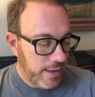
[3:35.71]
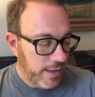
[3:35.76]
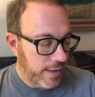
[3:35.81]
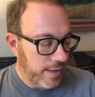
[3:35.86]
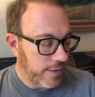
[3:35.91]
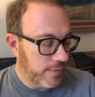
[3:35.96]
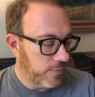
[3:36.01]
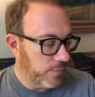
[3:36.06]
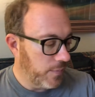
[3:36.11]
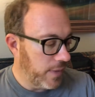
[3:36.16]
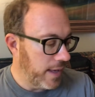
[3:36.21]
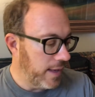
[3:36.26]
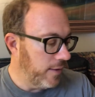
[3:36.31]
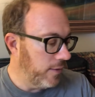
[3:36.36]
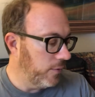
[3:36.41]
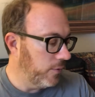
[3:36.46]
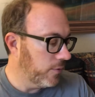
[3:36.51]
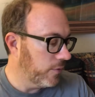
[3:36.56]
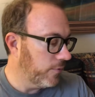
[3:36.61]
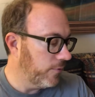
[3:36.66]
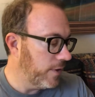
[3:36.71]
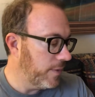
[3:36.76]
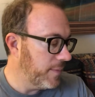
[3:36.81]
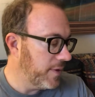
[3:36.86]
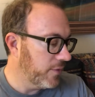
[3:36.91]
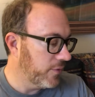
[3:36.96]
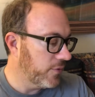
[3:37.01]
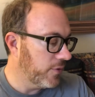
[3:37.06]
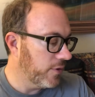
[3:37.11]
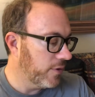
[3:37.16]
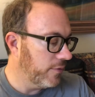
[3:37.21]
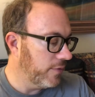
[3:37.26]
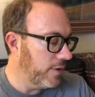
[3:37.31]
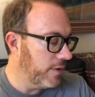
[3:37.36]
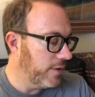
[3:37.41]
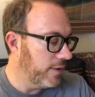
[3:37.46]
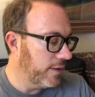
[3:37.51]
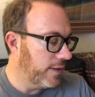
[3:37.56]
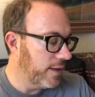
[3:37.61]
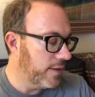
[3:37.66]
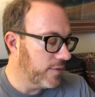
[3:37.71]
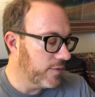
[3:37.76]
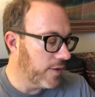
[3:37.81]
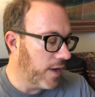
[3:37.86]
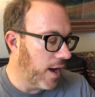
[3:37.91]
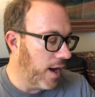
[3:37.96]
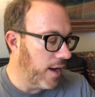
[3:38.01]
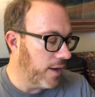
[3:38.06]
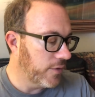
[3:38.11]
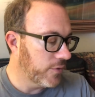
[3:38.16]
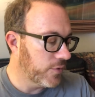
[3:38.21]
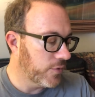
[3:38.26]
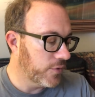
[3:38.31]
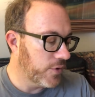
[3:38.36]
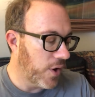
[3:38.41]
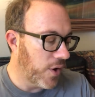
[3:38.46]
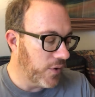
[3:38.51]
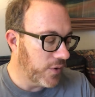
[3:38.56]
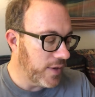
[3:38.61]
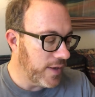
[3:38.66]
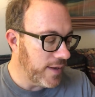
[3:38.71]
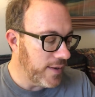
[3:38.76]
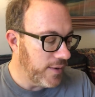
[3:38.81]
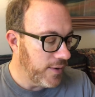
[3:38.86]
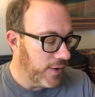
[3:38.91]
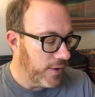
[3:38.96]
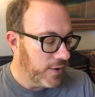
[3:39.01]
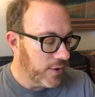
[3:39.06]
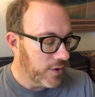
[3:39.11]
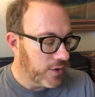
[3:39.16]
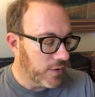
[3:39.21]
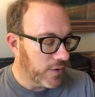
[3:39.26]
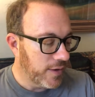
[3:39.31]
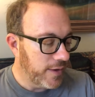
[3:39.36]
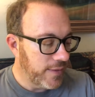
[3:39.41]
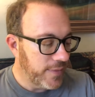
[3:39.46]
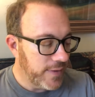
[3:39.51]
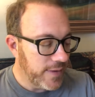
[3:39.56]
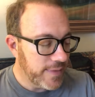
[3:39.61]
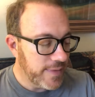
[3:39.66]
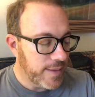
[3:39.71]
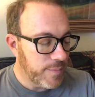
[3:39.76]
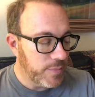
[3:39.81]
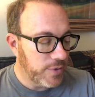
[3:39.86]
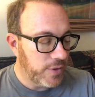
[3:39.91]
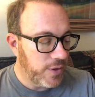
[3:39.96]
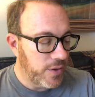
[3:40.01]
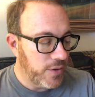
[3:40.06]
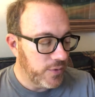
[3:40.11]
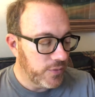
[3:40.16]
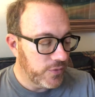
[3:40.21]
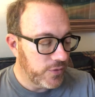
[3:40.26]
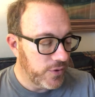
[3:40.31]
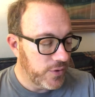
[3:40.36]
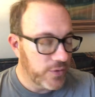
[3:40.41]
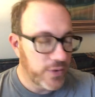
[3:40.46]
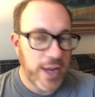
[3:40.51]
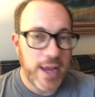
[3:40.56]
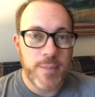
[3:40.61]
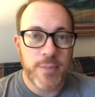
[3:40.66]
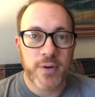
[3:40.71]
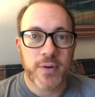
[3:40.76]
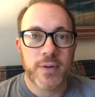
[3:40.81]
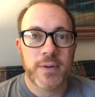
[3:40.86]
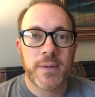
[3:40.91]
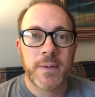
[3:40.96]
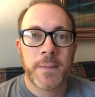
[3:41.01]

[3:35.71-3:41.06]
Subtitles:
his male or female servant, his ox or donkey, or anything that belongs to your neighbor.